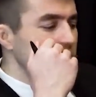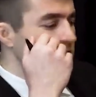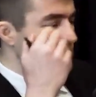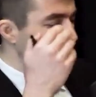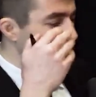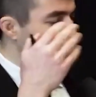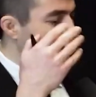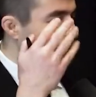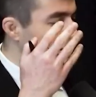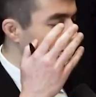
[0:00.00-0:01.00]
uh,
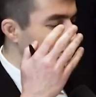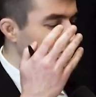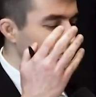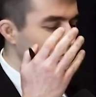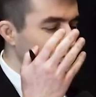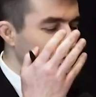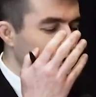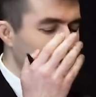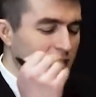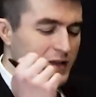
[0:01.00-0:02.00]
I can
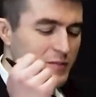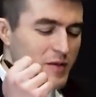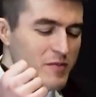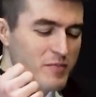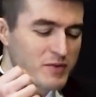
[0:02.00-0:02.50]
I can maybe